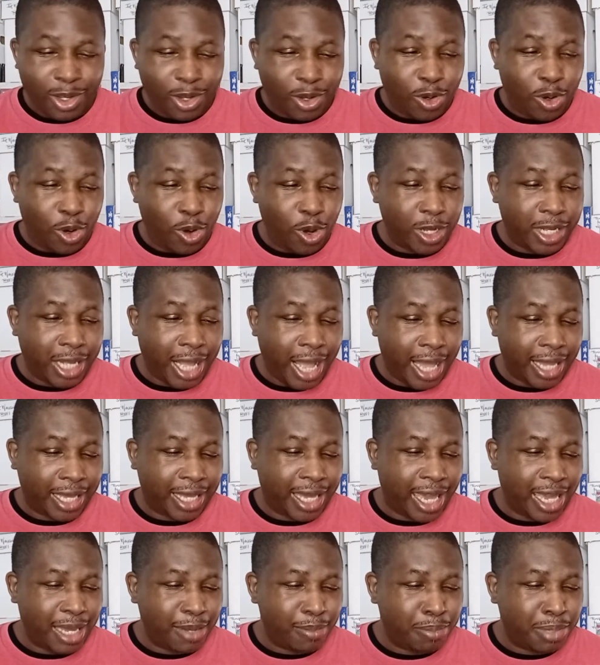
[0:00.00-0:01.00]
Hawkeye
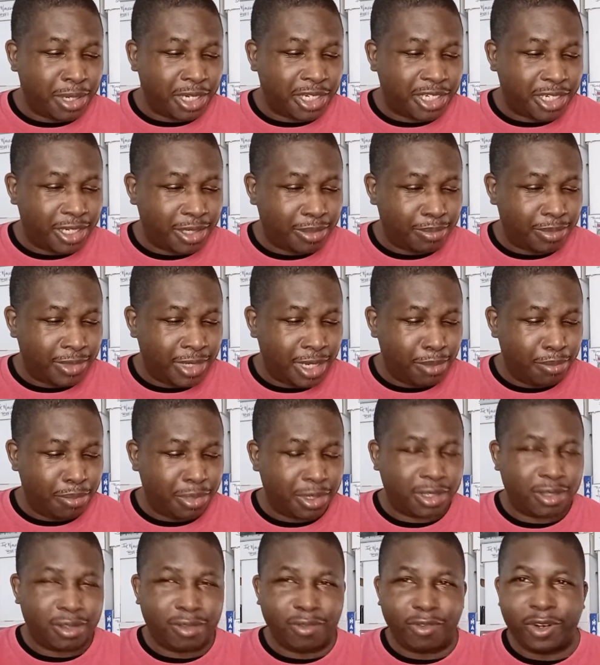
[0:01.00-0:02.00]
Kate Bishop, number
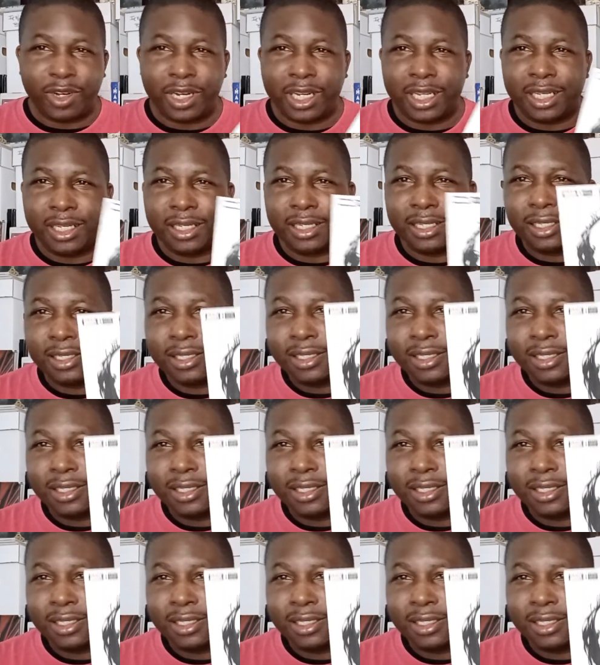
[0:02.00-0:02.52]
3.